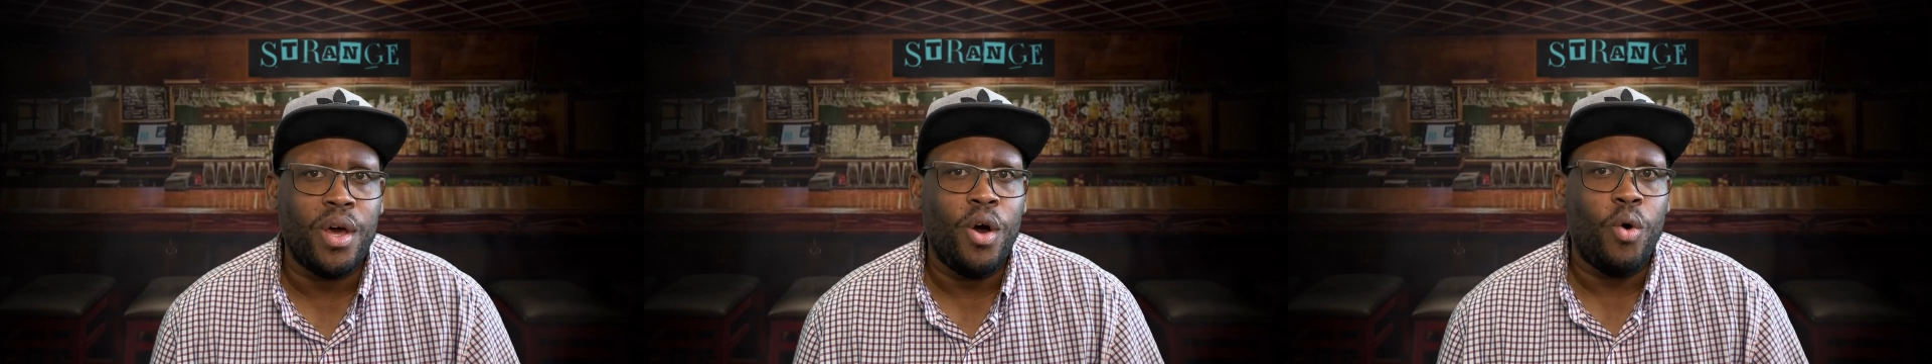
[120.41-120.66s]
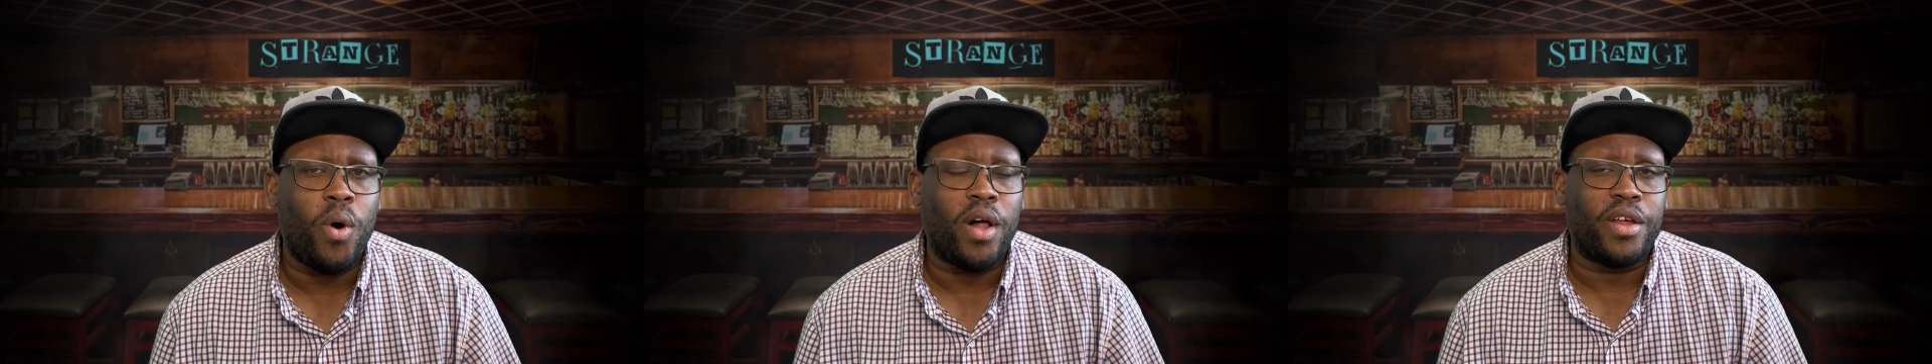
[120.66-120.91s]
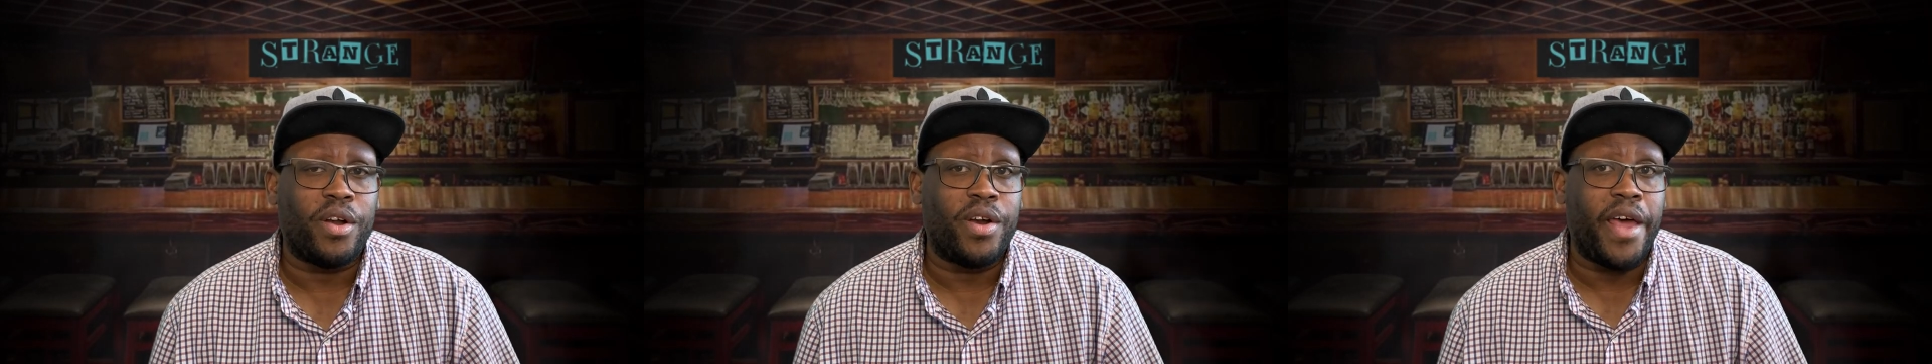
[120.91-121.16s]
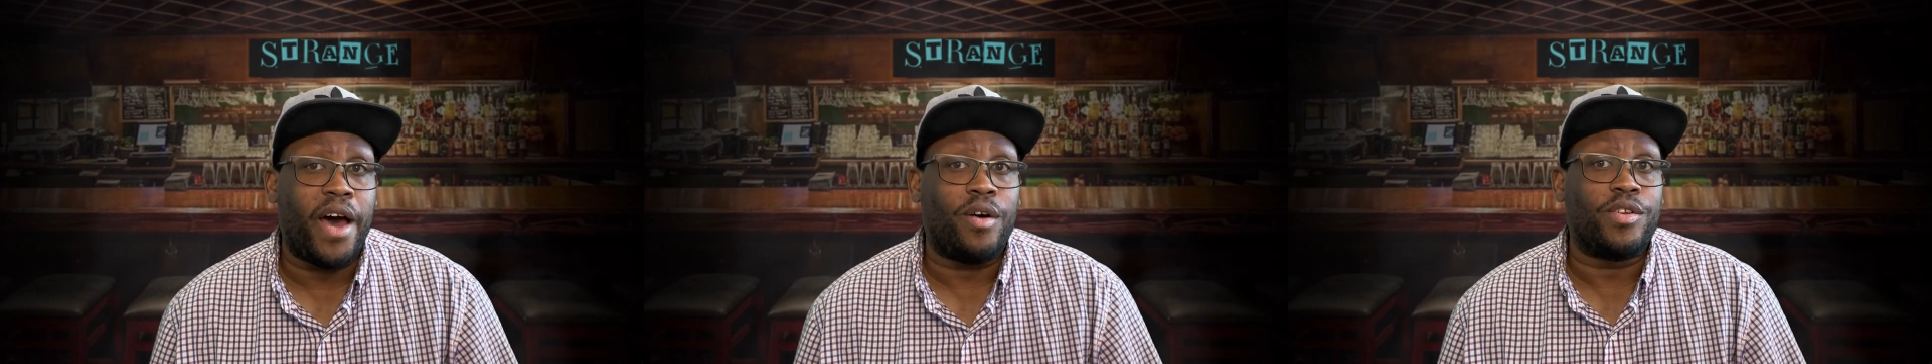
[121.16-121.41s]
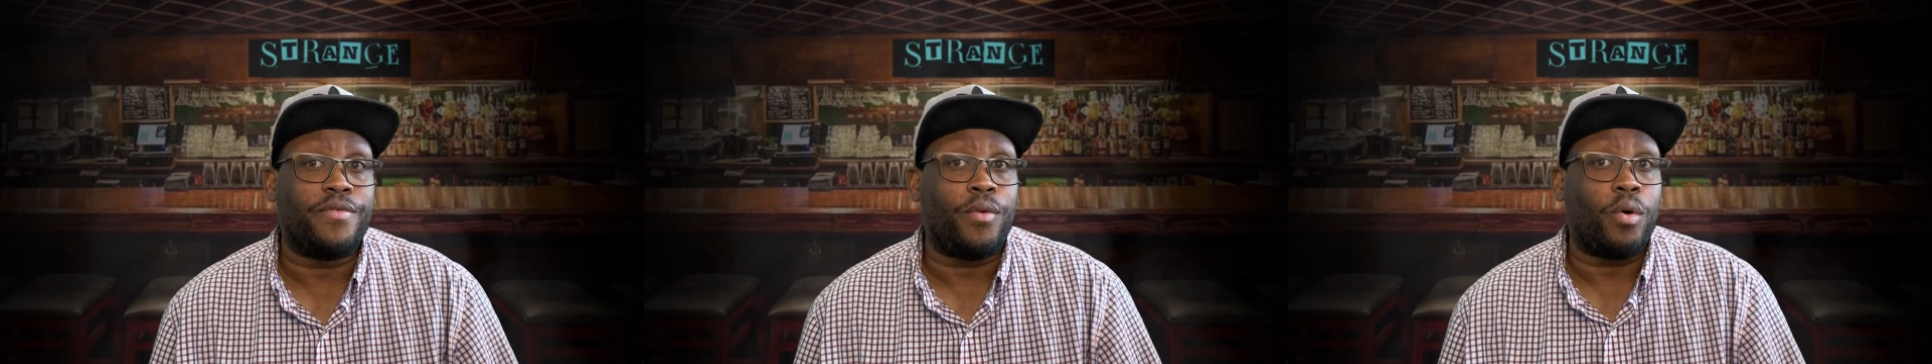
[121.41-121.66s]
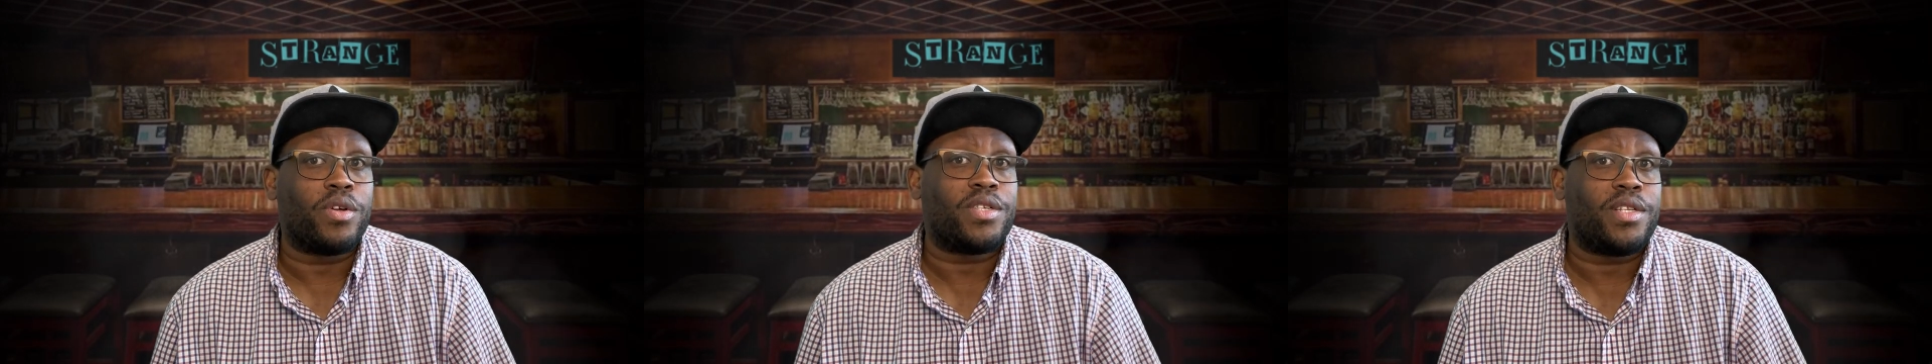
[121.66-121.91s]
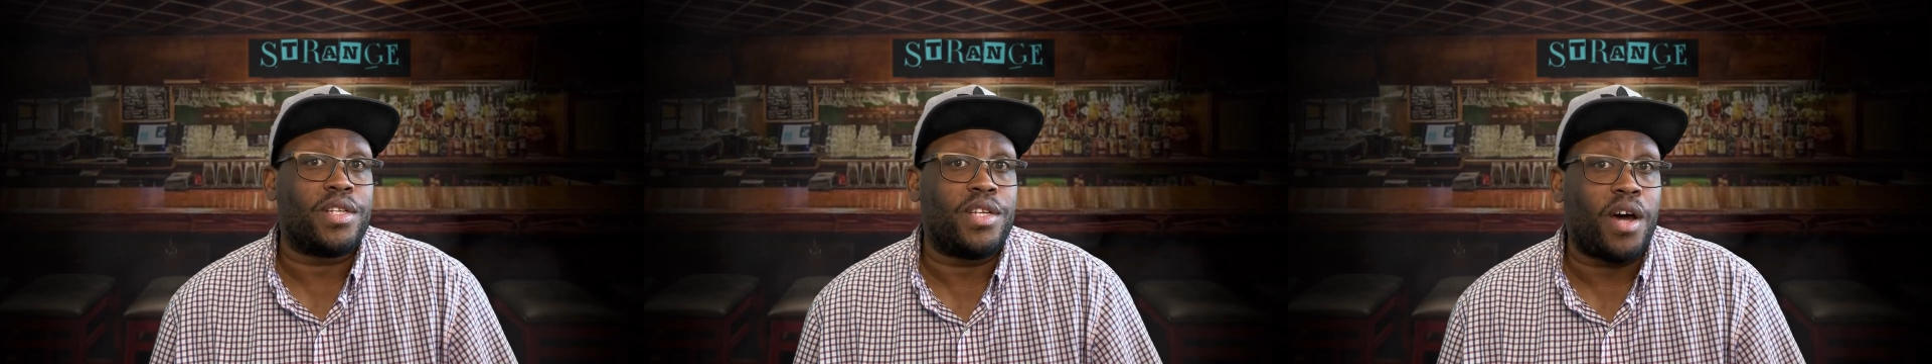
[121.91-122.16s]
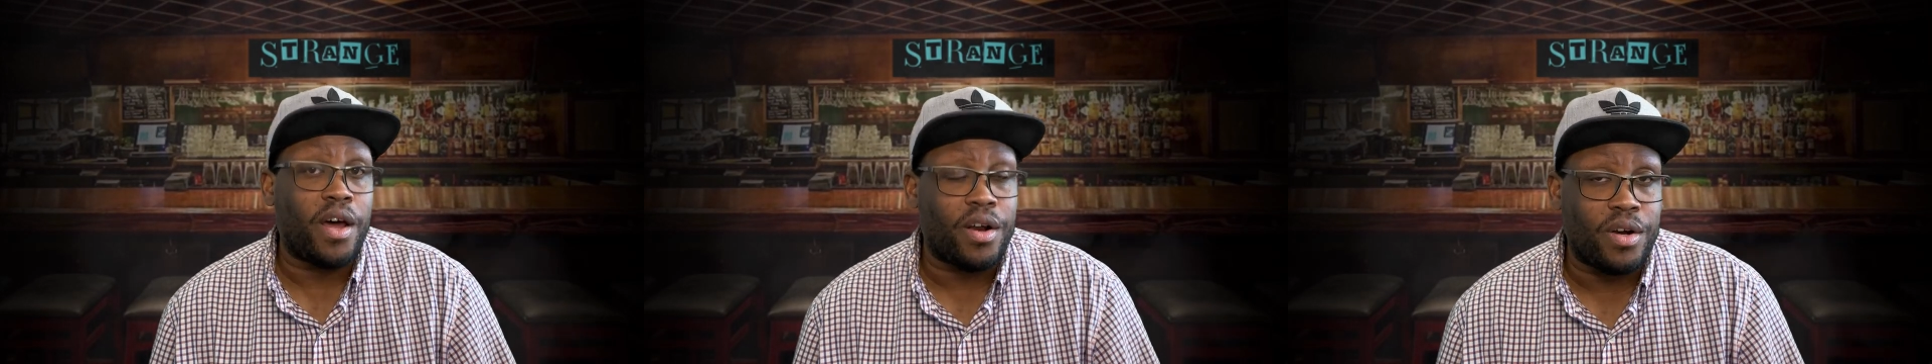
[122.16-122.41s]
while her now divorced
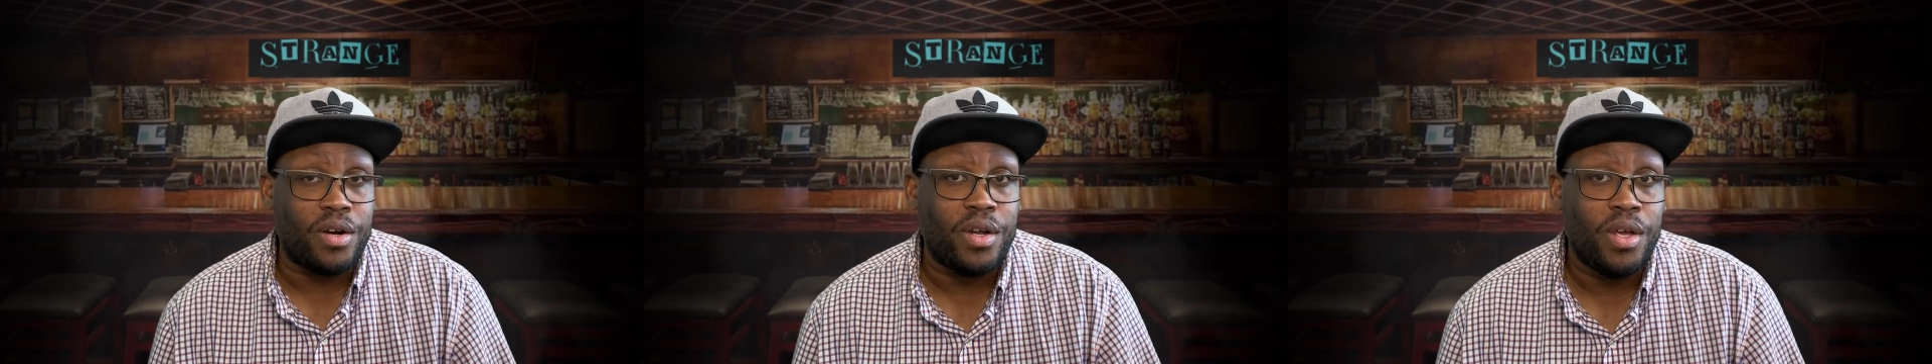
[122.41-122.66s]
daughter